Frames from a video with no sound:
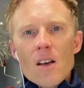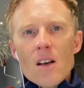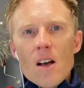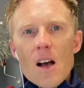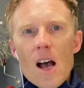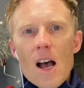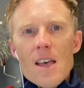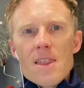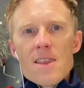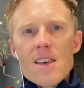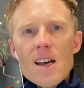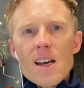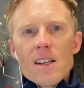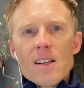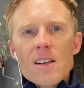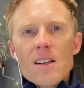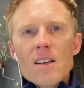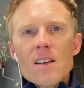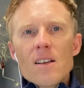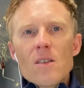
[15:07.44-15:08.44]
And
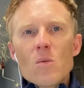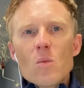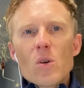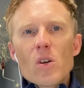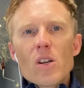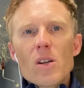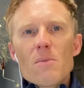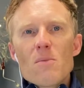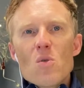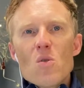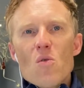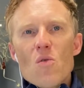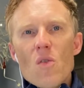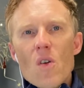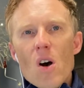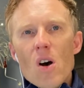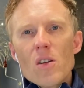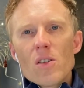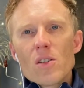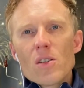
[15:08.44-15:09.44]
then we're going to move
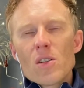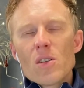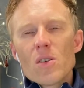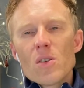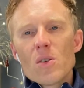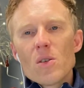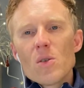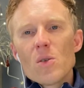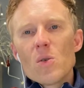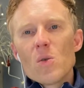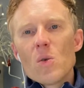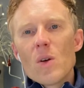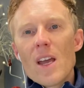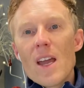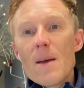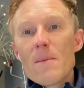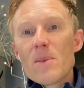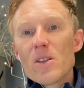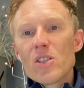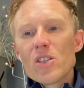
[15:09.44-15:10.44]
on to
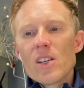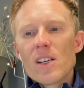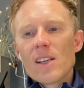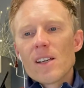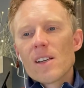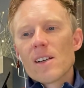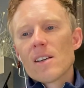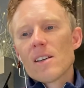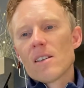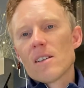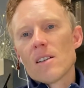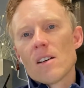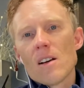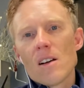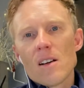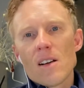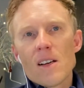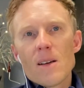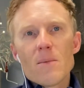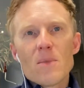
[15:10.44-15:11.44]
imaging
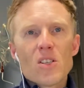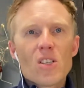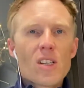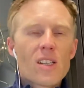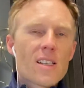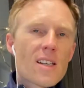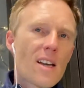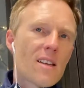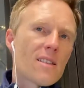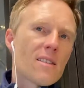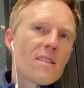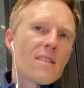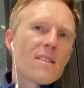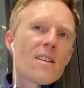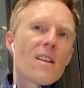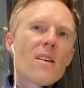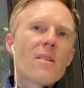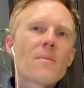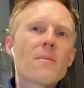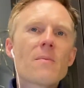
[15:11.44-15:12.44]
tests
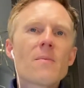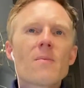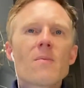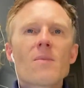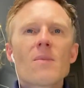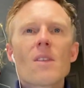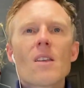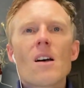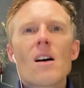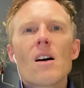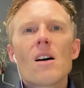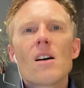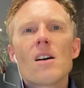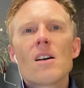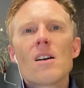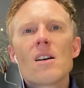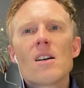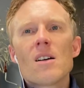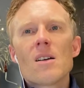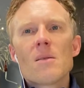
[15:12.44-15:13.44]
now.
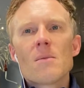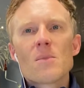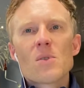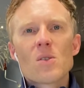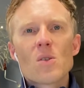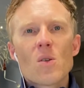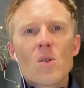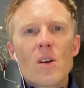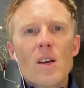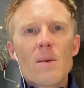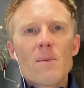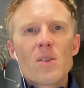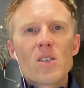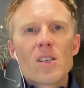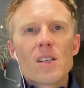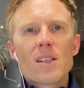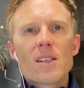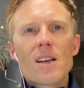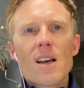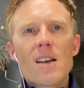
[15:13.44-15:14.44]
So
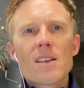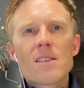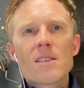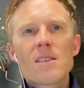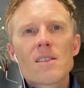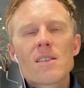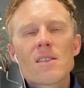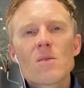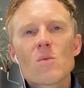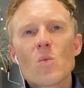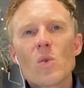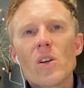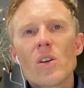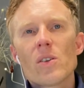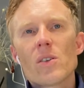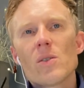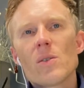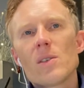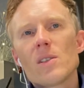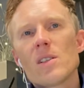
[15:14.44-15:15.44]
imaging tests, we are
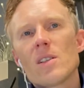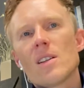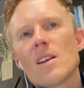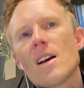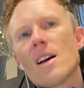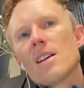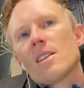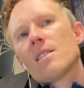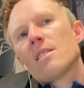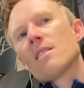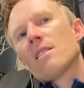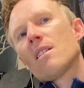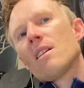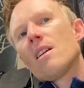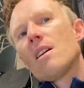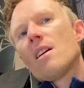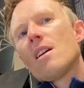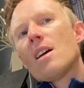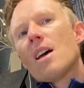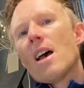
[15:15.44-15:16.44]
going to test
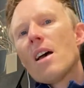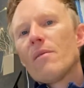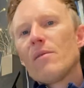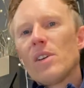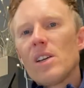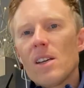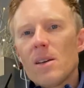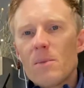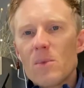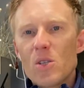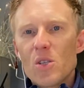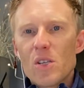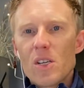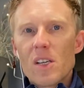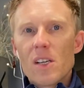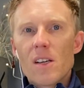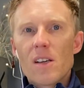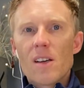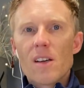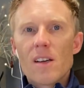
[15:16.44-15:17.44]
MV
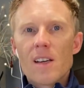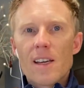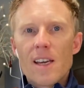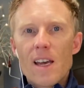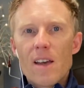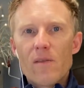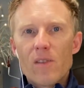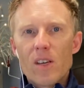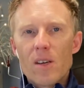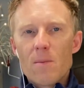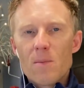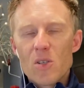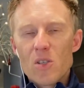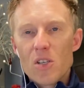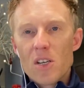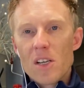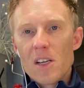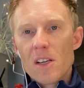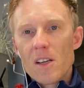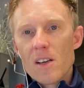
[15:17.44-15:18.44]
imaging, KV
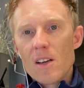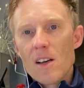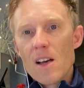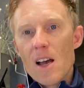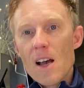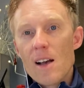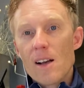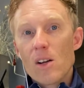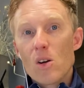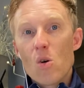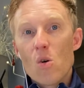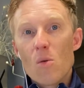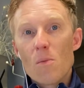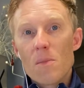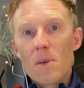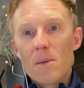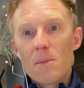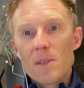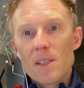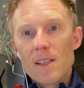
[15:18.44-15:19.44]
imaging, and cone
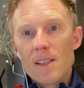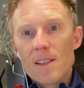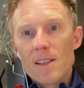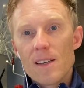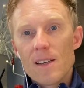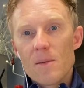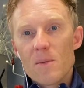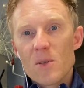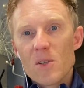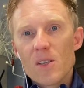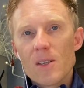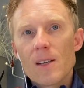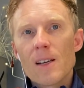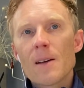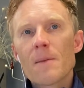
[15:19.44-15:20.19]
beam CT imaging.